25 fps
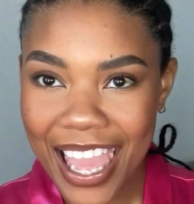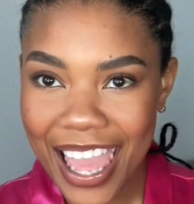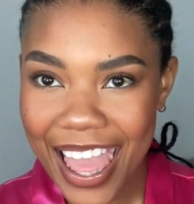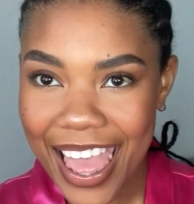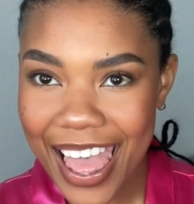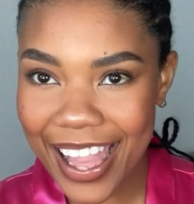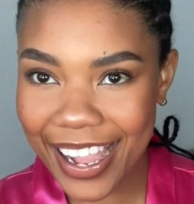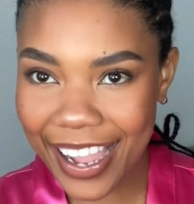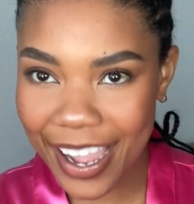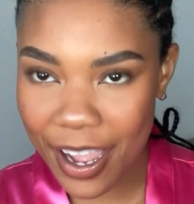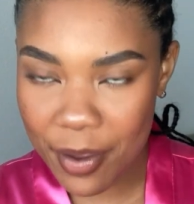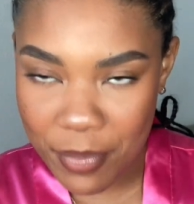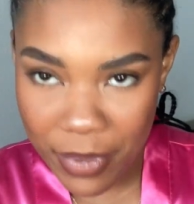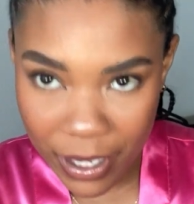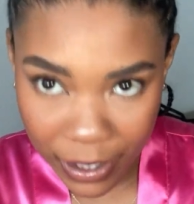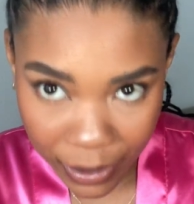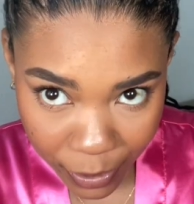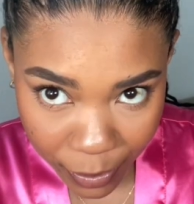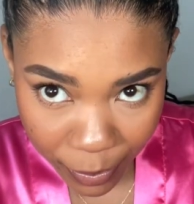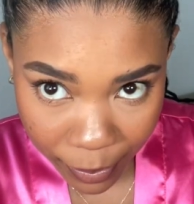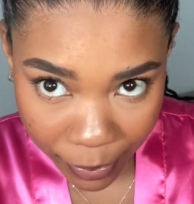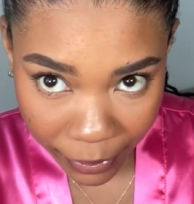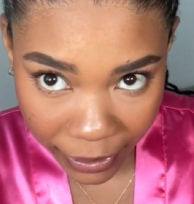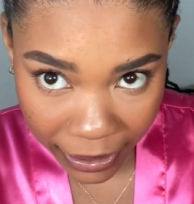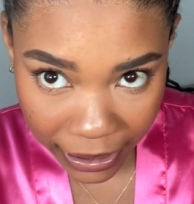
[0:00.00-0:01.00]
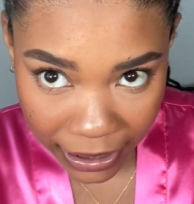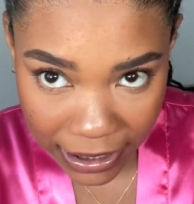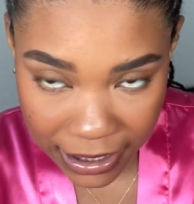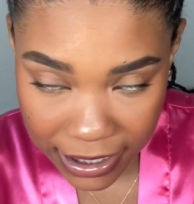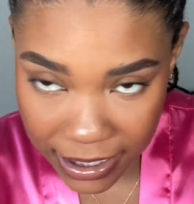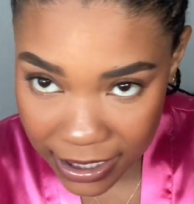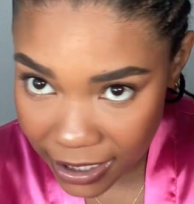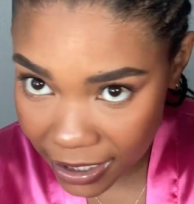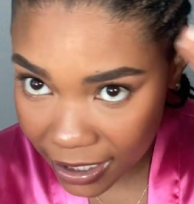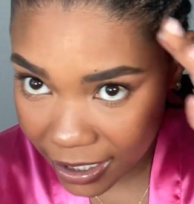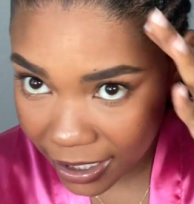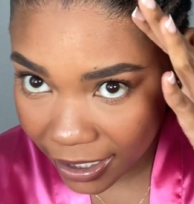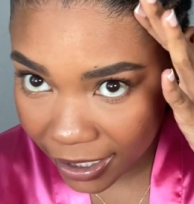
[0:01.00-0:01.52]
I got my little
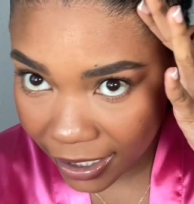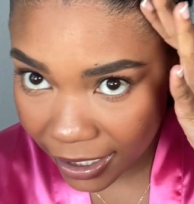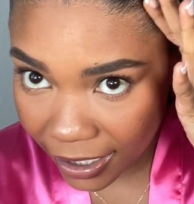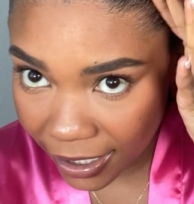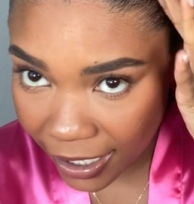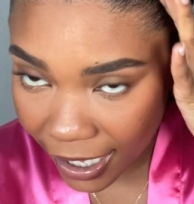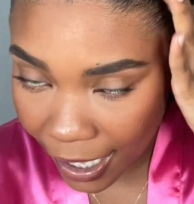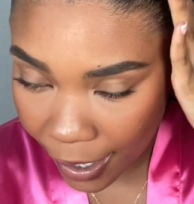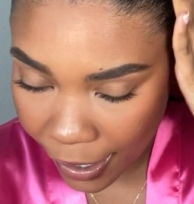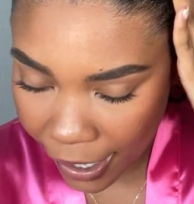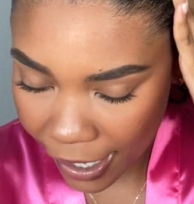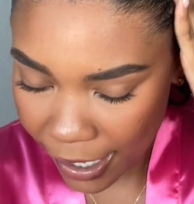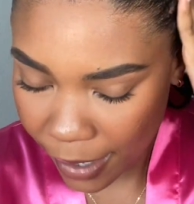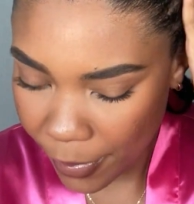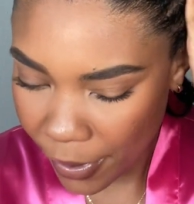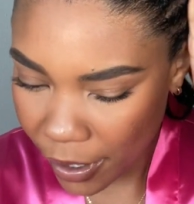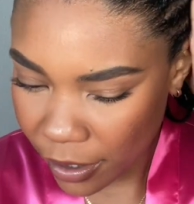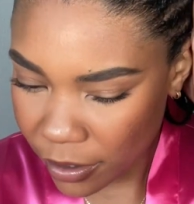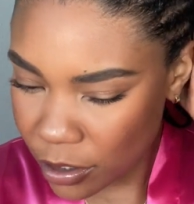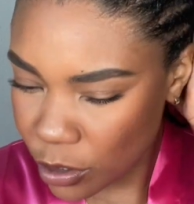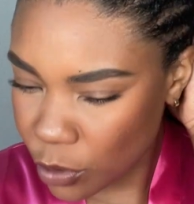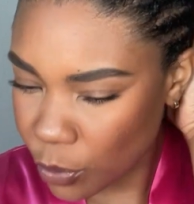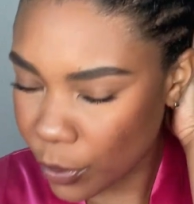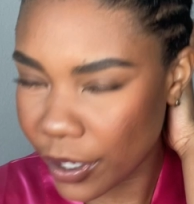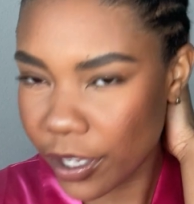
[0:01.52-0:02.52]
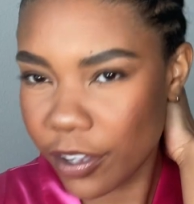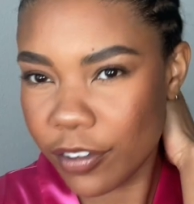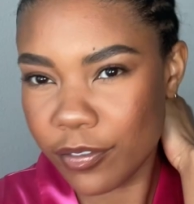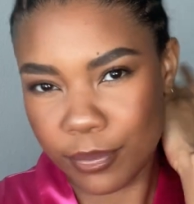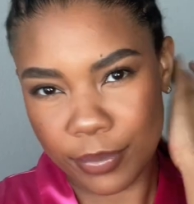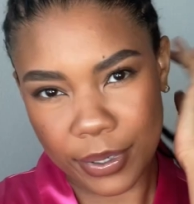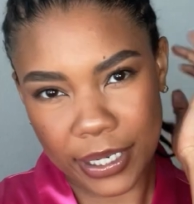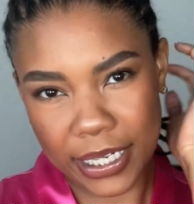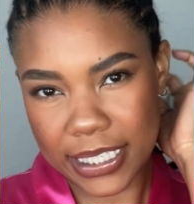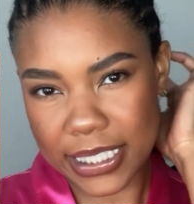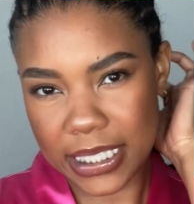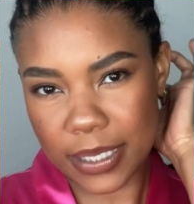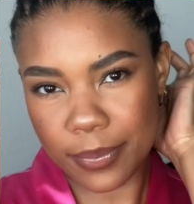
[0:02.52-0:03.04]
braids and I got about 12
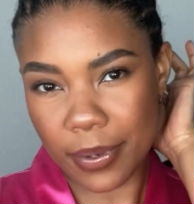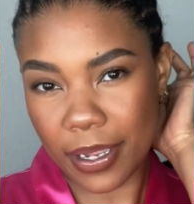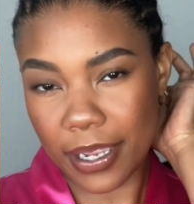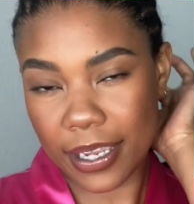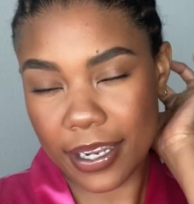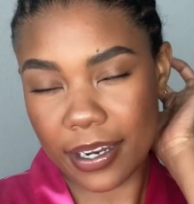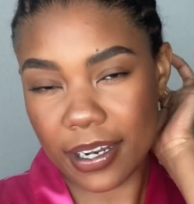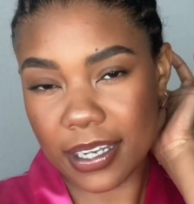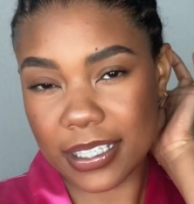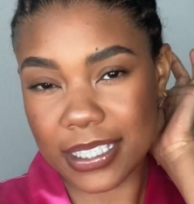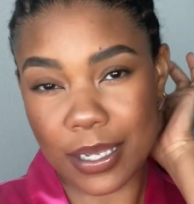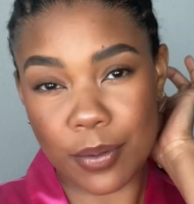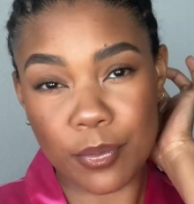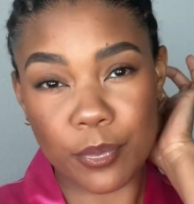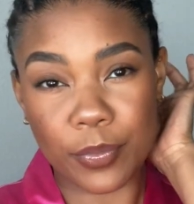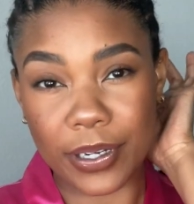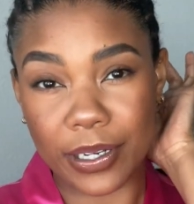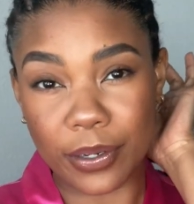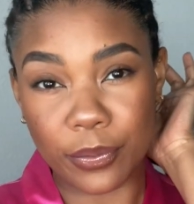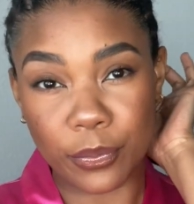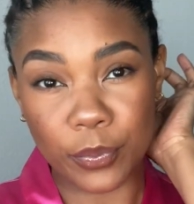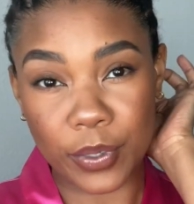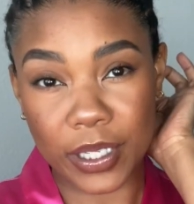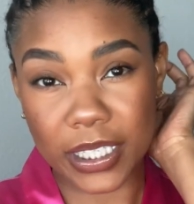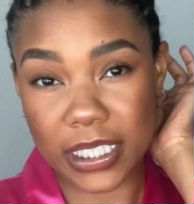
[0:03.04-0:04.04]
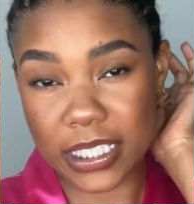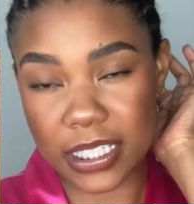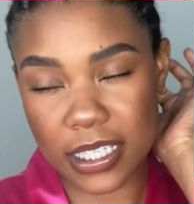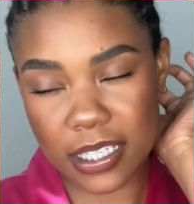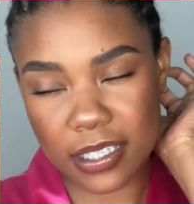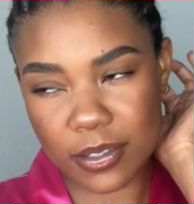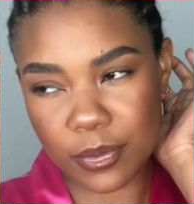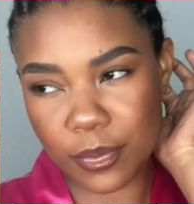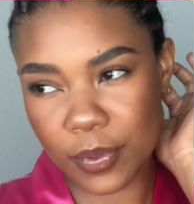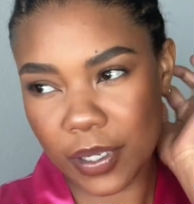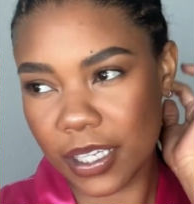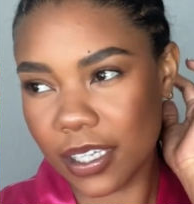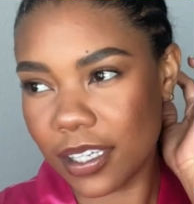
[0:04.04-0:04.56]
braids in my hair because I'm wearing wigs
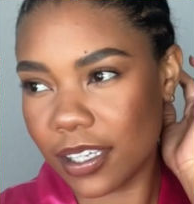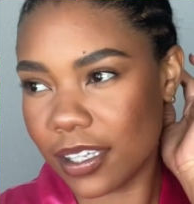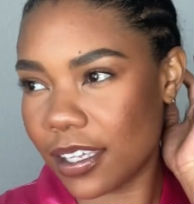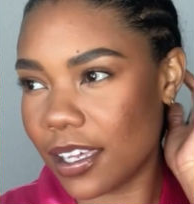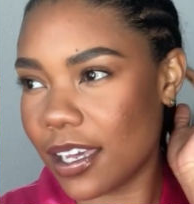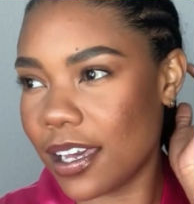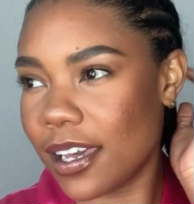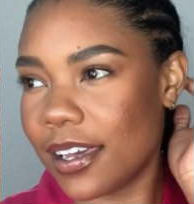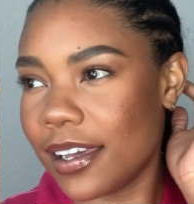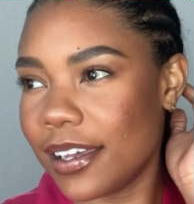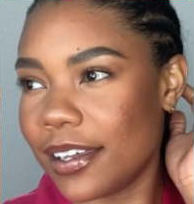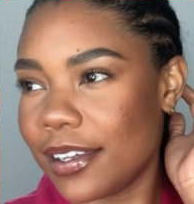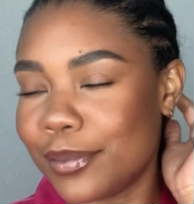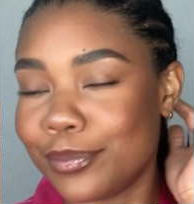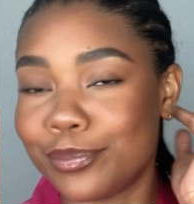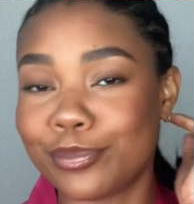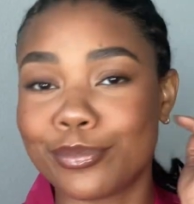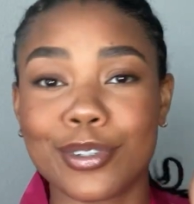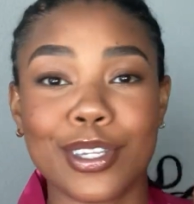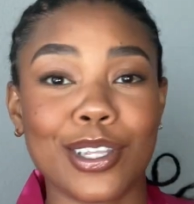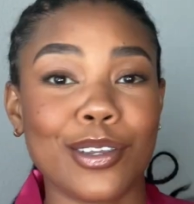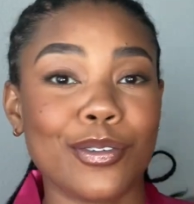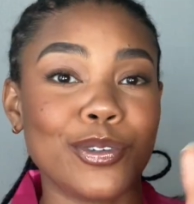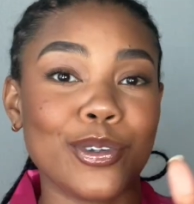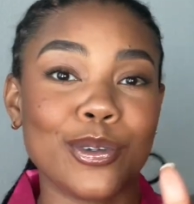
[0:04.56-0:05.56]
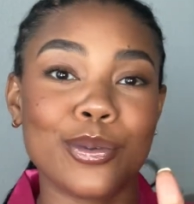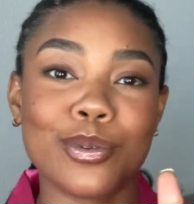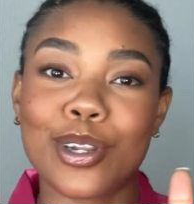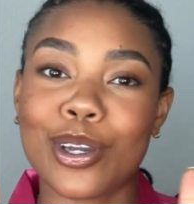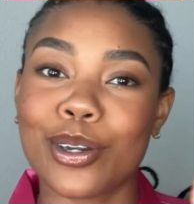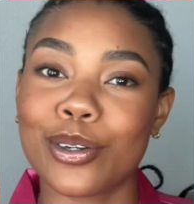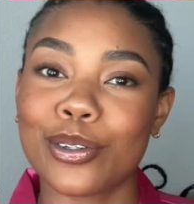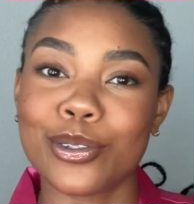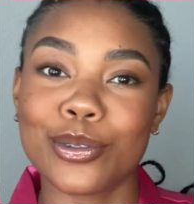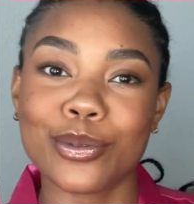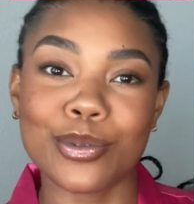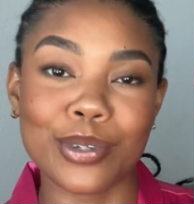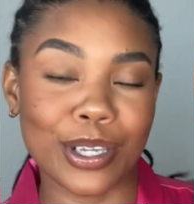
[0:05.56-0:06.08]
this week. Um, if you know,
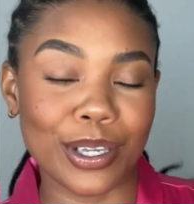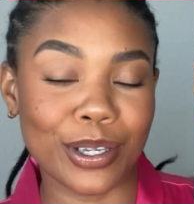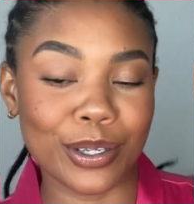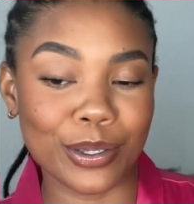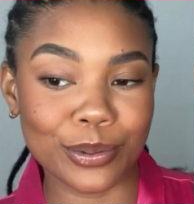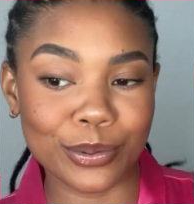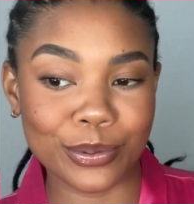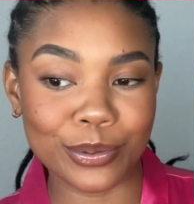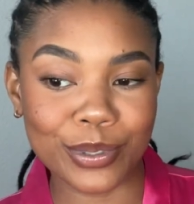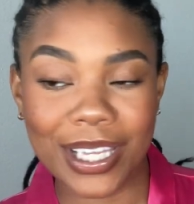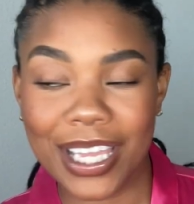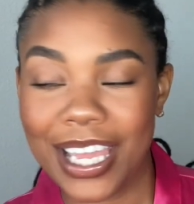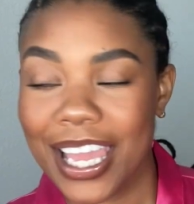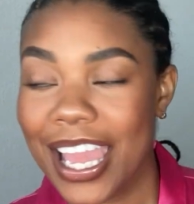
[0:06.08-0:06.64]
you know.